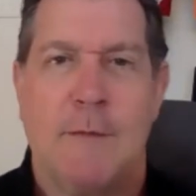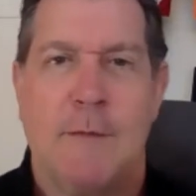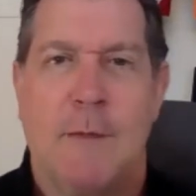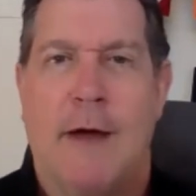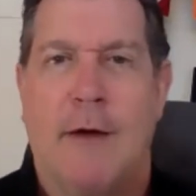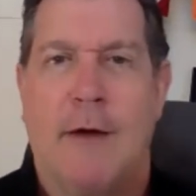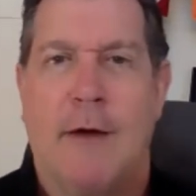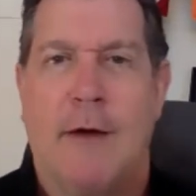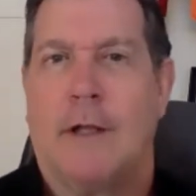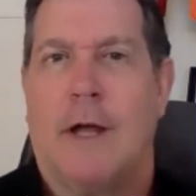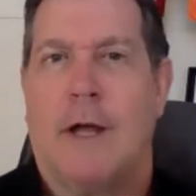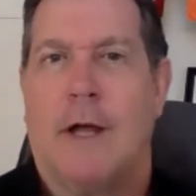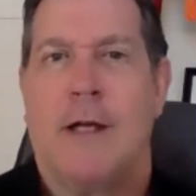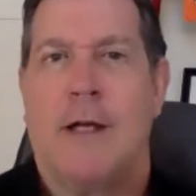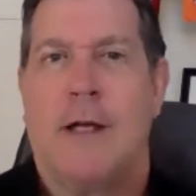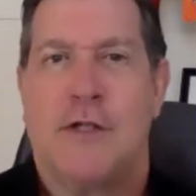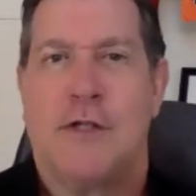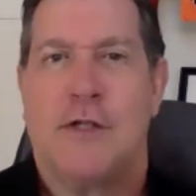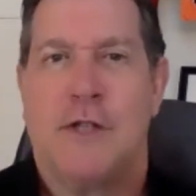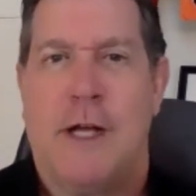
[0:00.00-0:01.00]
Matter, and a lot
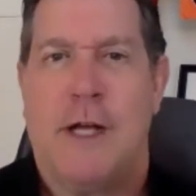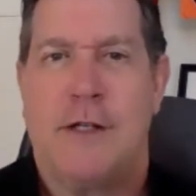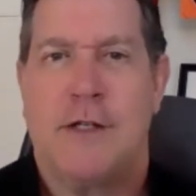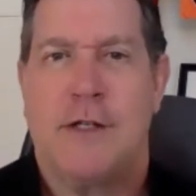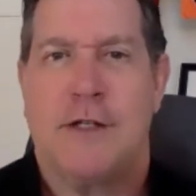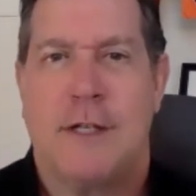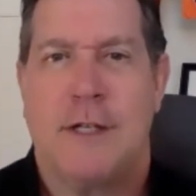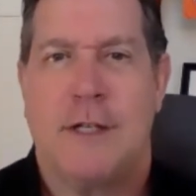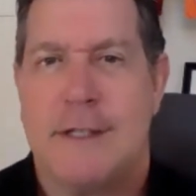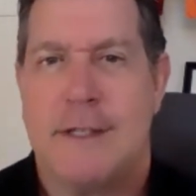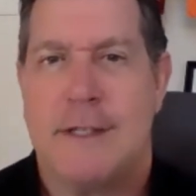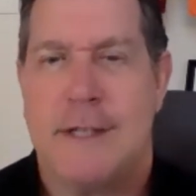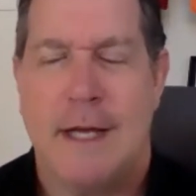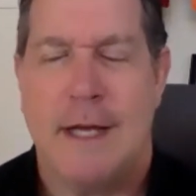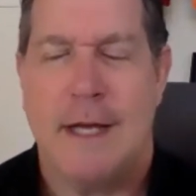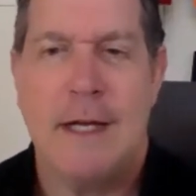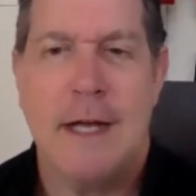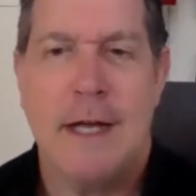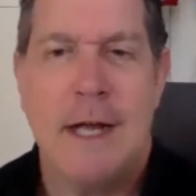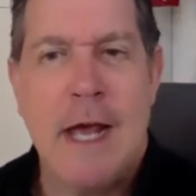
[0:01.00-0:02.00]
has changed since
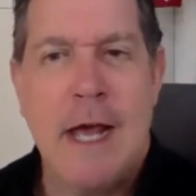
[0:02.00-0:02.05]
then.